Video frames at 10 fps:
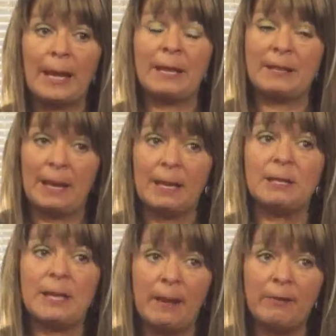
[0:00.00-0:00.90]

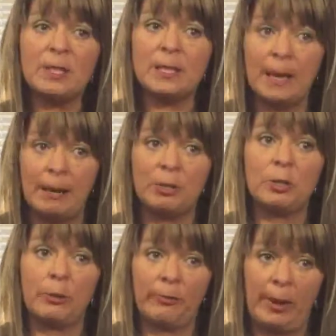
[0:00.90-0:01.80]
It
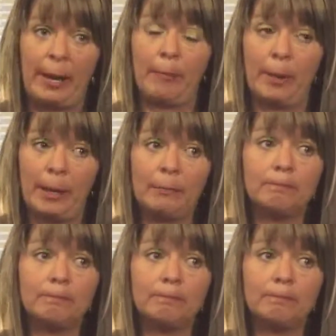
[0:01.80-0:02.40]
devastates your family.